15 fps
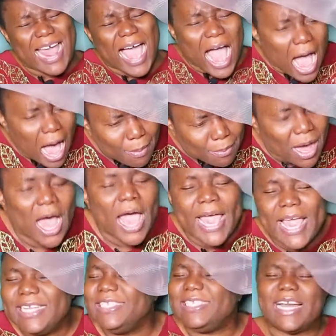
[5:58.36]
that harm
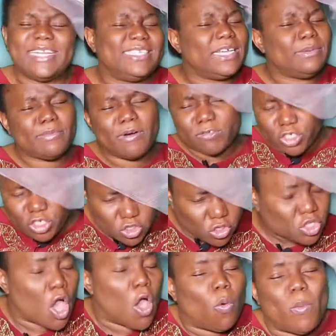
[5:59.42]
in the name of
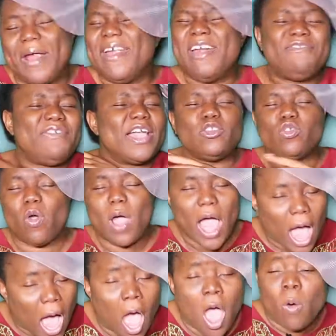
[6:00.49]
Jesus. Wherever you
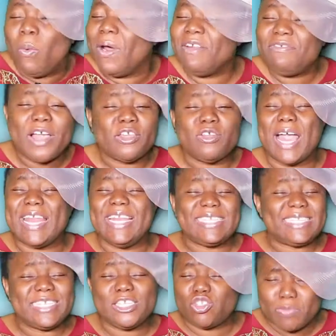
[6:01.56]
are, wherever you are
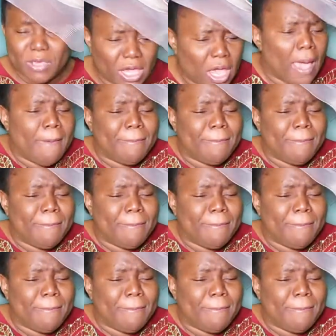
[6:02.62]
listening to me,